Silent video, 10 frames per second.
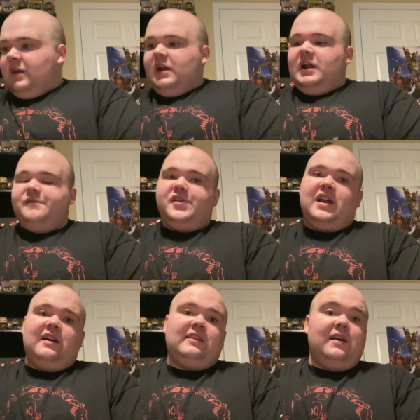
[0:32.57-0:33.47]
And if you
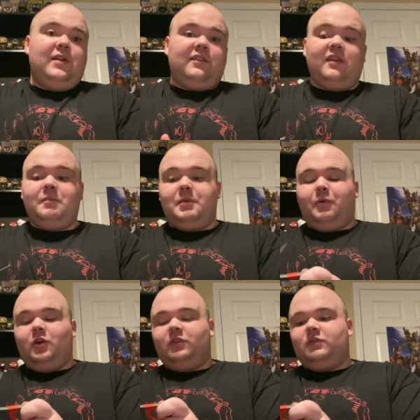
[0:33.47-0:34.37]
guys have not seen my
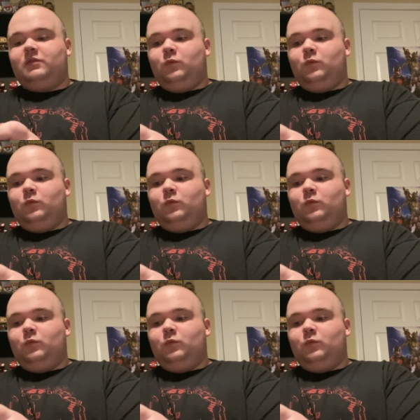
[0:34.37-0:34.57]
part